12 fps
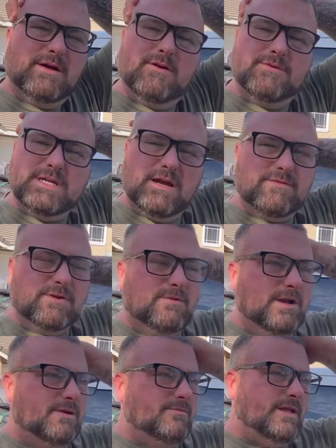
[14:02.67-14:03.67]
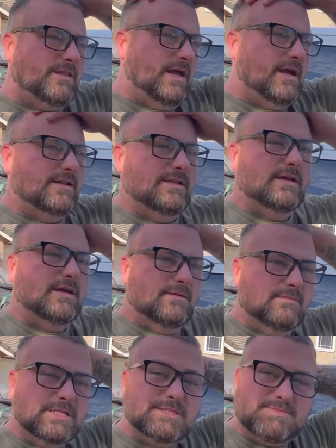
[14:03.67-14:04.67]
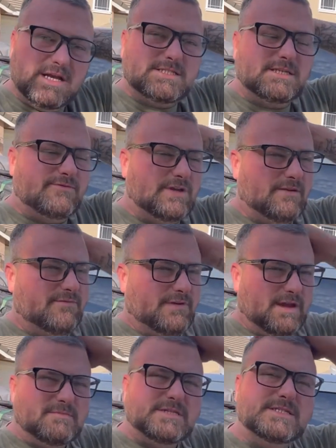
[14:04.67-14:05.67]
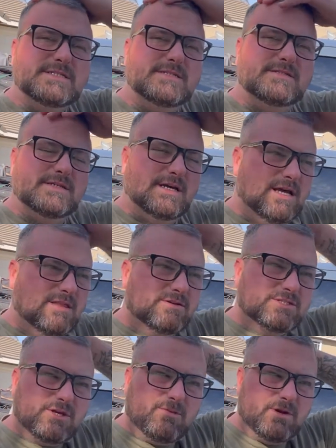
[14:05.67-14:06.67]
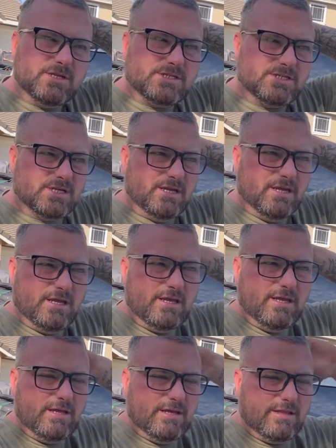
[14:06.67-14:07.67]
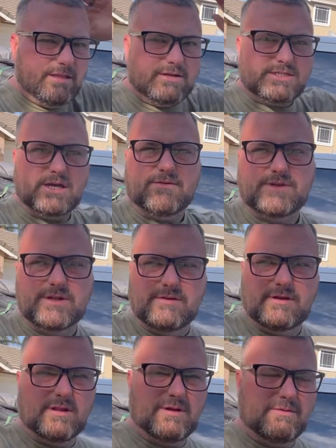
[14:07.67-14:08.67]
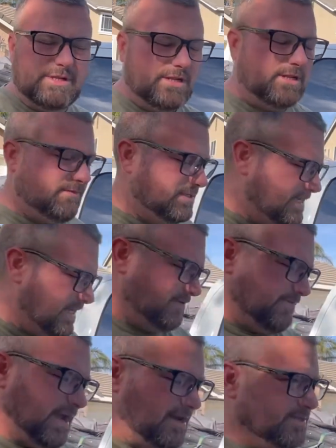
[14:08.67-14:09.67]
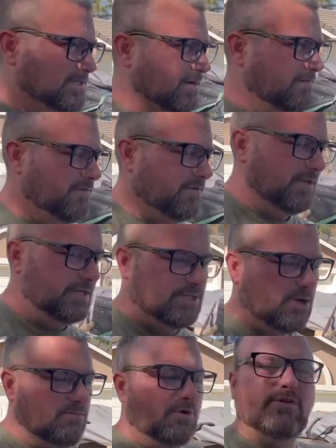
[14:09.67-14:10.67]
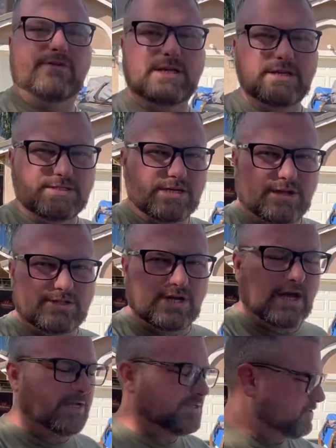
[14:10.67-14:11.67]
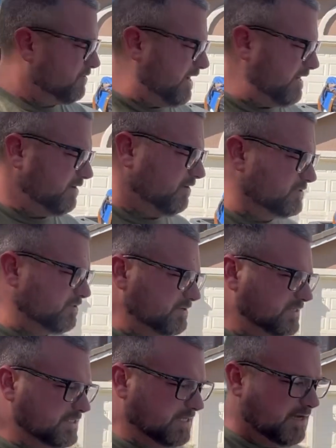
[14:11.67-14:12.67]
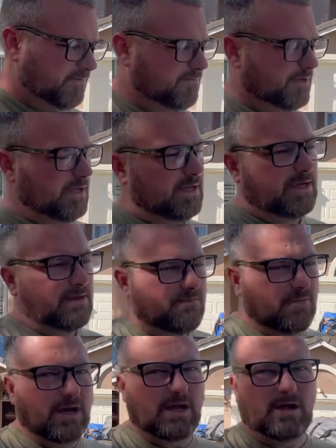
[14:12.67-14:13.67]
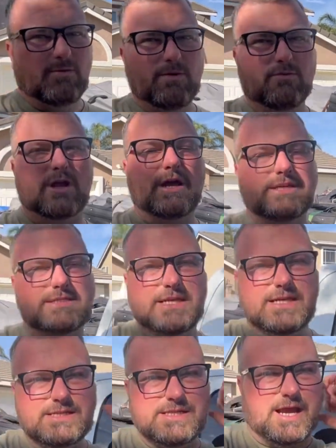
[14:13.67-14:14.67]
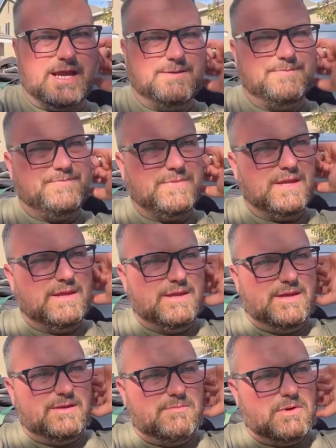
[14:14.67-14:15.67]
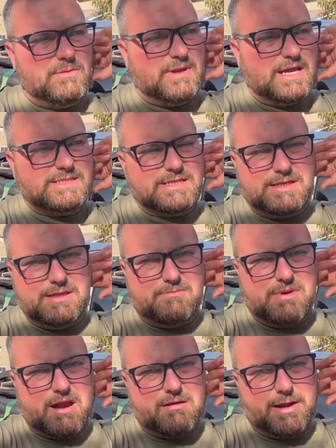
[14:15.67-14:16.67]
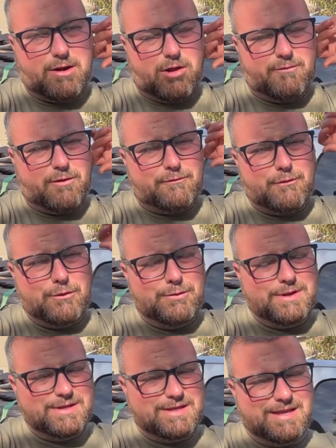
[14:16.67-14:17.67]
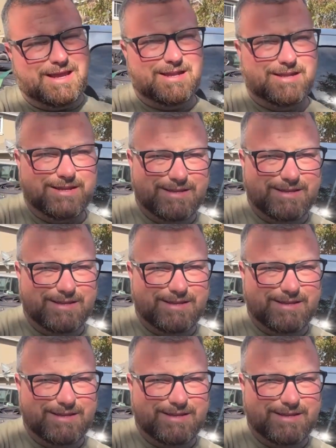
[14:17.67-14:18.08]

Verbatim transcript: I would definitely recommend that, um, especially if you have families. Uh, there's so much, there's stuff to do there that we didn't even take advantage of. They show movies on a giant screen and all sorts of stuff. But uh, we were gonna stay tonight, but basically the bear ate all of our food and